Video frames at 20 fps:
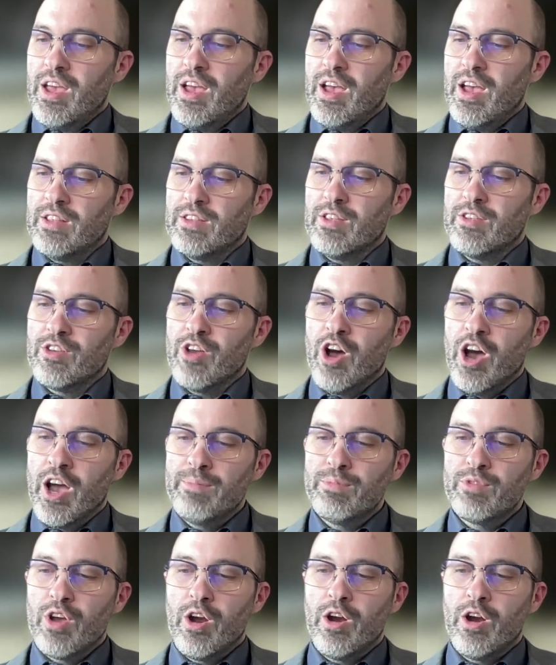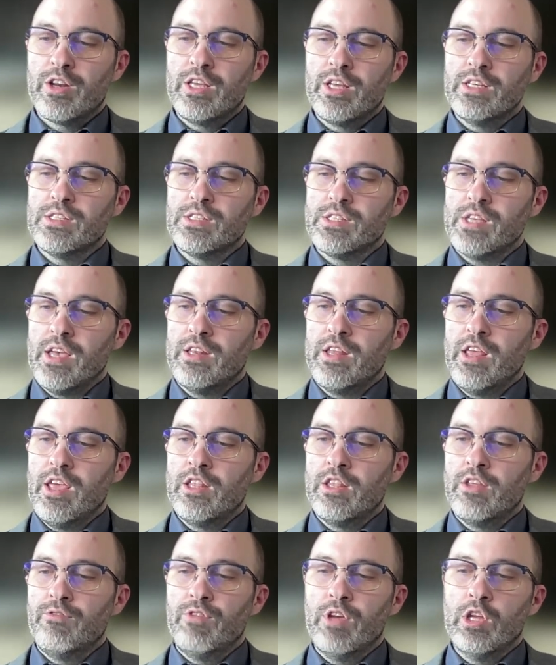at the time targeting said
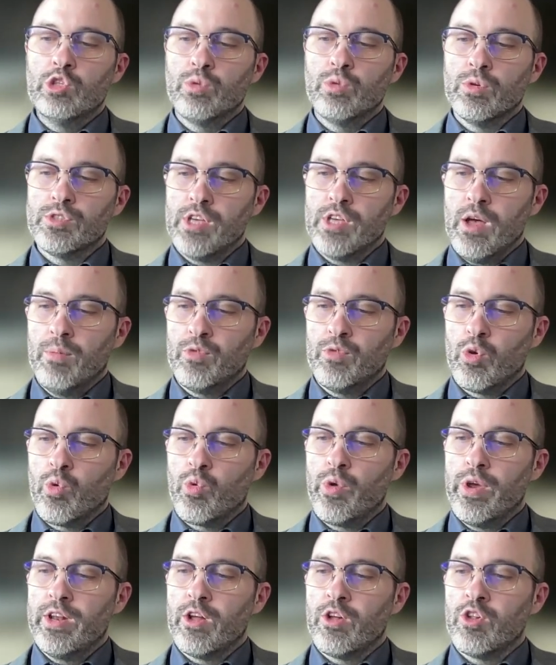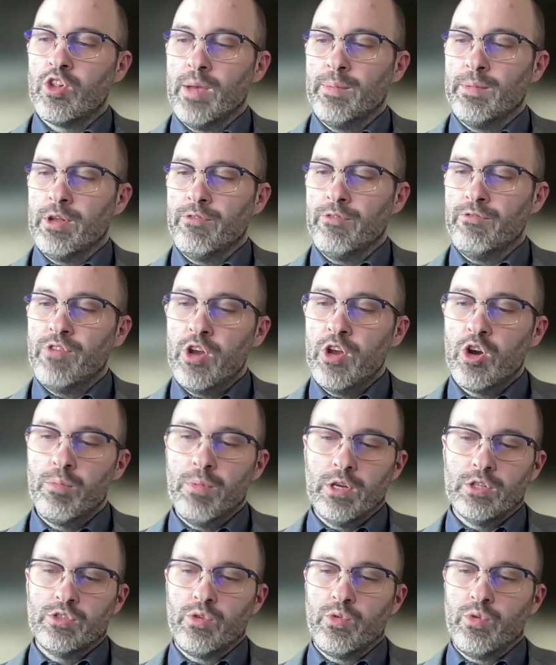individuals helped to create a climate of fear
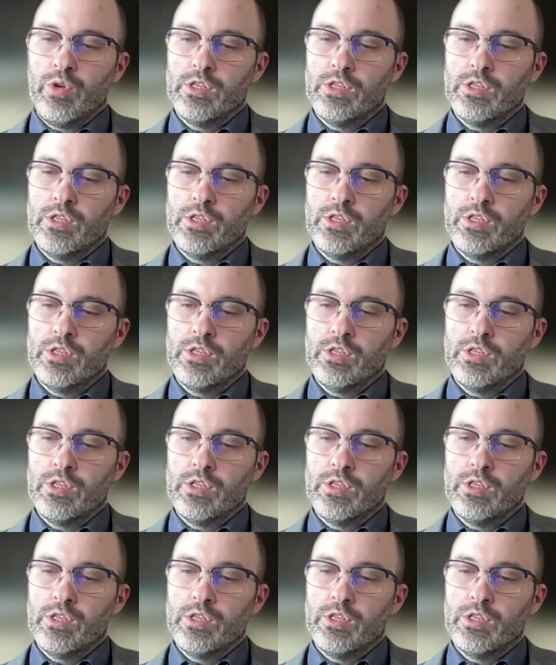amongst Greek